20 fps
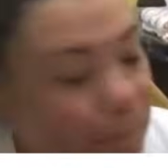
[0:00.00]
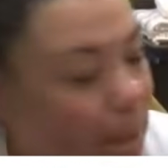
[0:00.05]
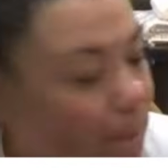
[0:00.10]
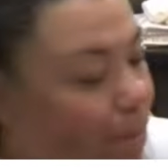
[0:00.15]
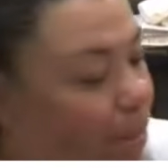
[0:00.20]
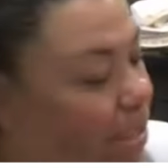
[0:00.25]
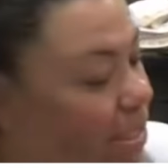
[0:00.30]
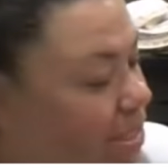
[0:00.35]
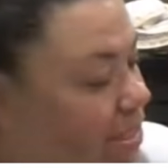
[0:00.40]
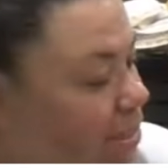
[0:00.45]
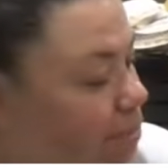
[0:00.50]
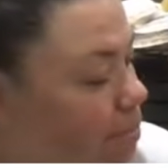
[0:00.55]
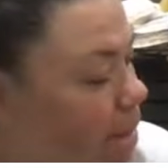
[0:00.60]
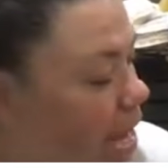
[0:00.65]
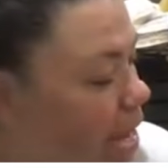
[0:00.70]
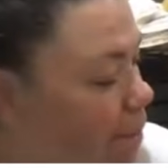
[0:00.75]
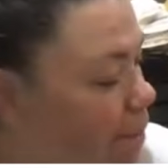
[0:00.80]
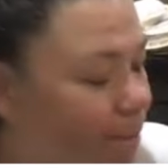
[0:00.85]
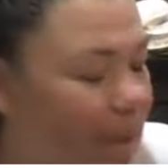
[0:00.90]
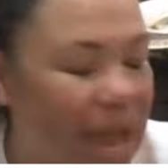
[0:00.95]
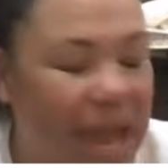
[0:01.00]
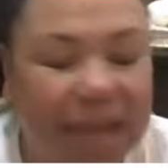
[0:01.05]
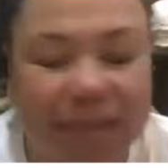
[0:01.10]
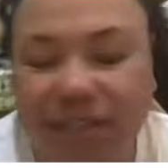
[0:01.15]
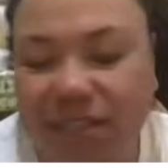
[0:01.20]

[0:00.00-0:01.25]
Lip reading: But it's my bag.